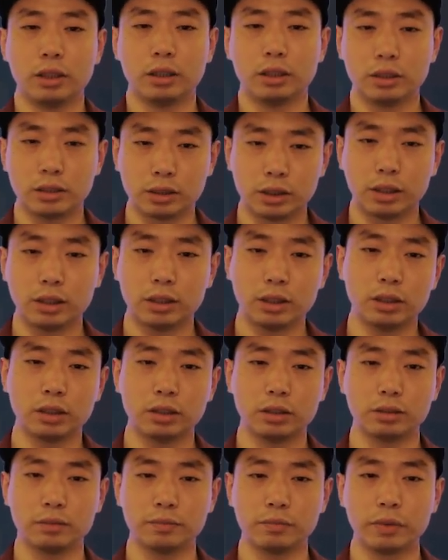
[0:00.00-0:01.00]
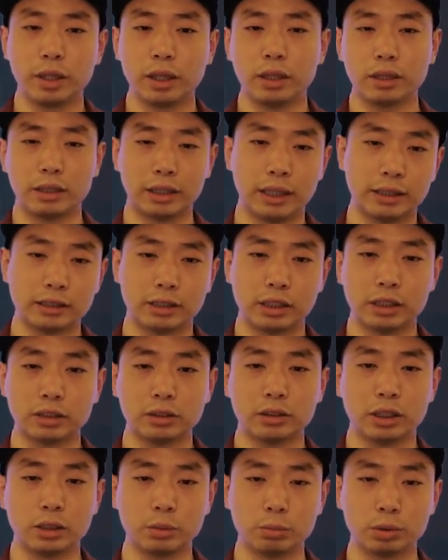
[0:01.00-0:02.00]
Third, another
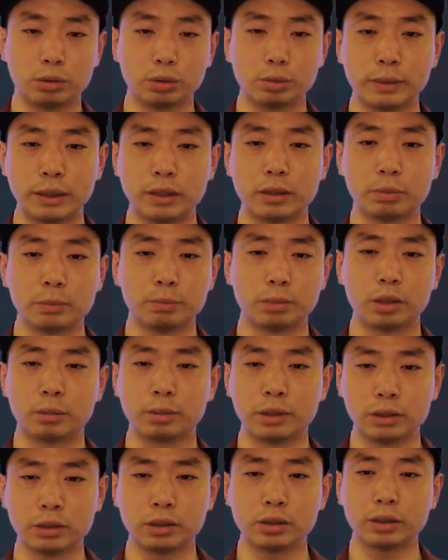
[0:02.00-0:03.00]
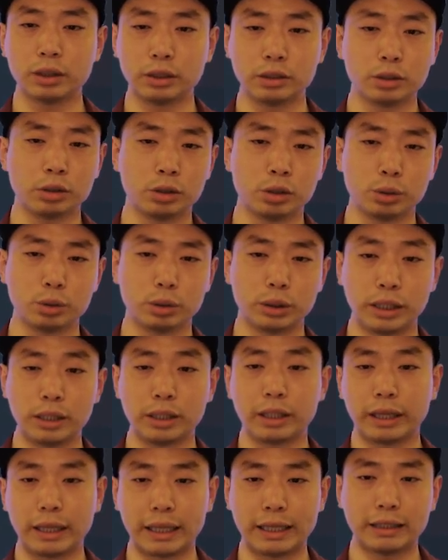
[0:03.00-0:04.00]
improvement proposal is to
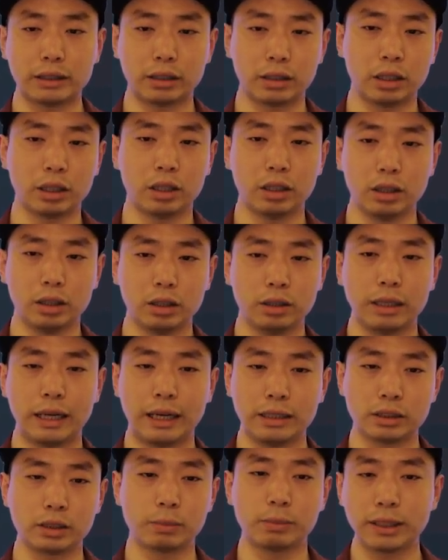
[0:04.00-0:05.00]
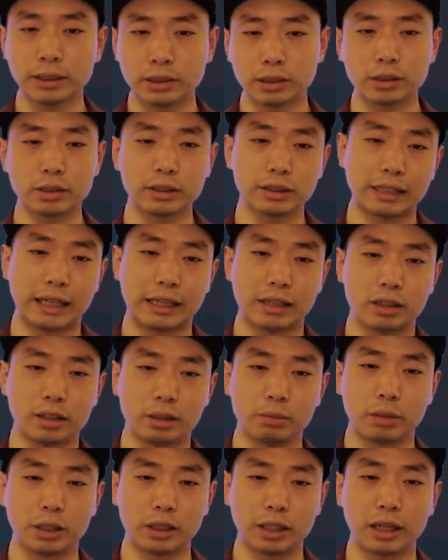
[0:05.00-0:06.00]
integrate other methods
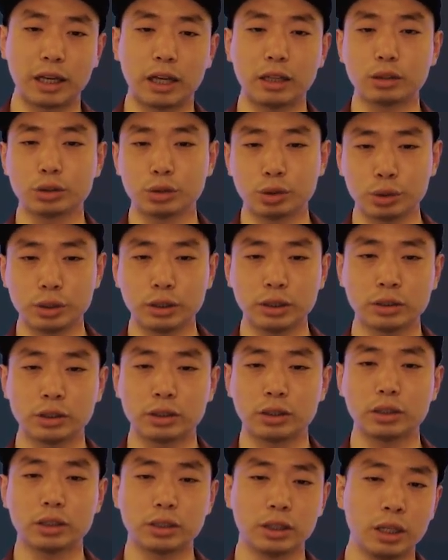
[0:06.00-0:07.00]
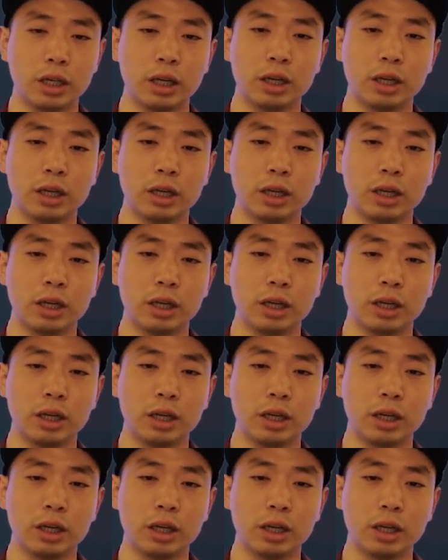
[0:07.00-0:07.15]
like multi-color tree search